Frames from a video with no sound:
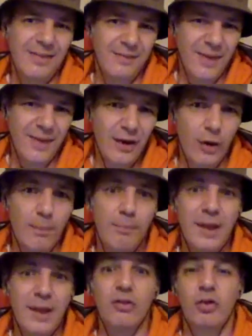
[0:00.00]
They got a
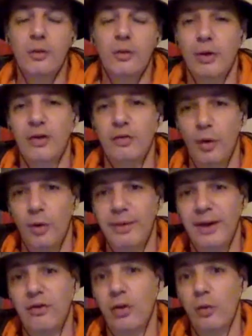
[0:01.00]
bit too predictable, a
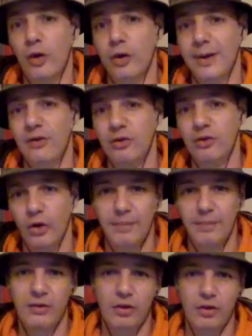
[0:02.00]
bit too one-dimensional, a
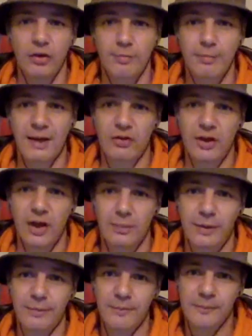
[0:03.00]
bit too just bashing it up.